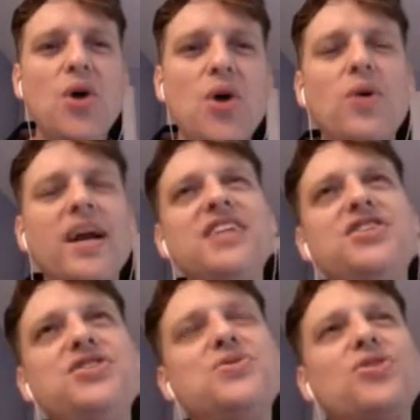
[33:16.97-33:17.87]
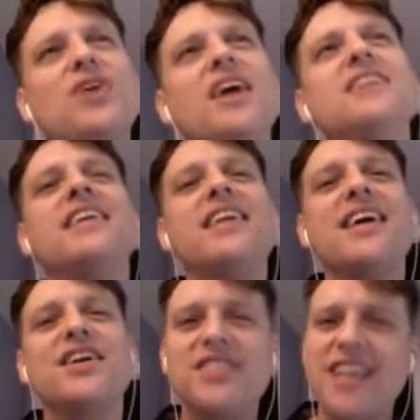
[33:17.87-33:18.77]
When I do cross that
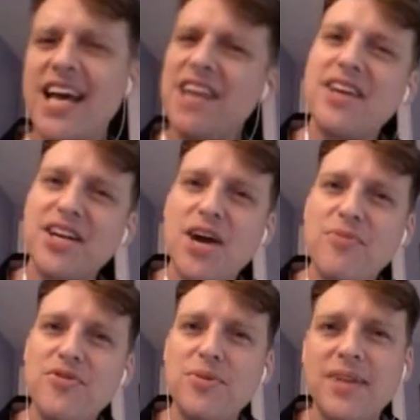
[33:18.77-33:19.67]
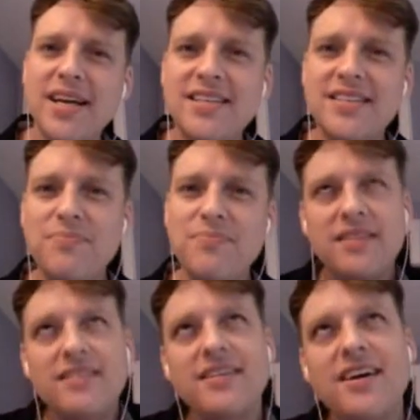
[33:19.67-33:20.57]
edge, it's kind of an uncomfortable place,
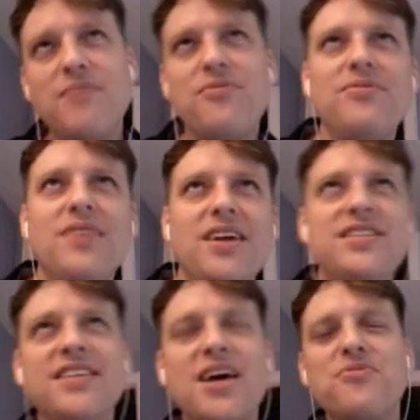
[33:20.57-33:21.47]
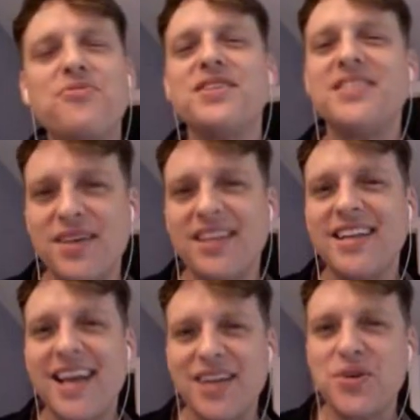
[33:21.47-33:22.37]
but the, the discomfort is something
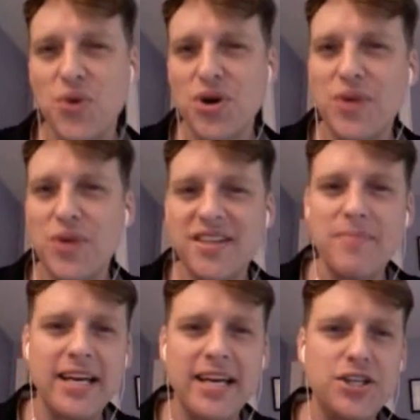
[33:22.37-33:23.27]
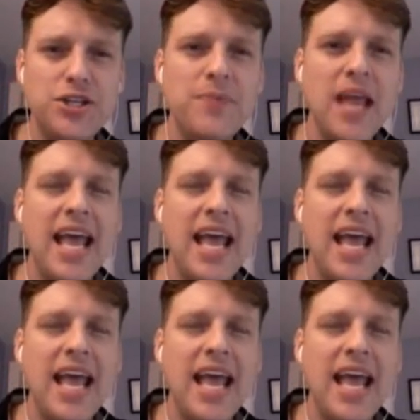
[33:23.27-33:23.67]
that I can work with and manage.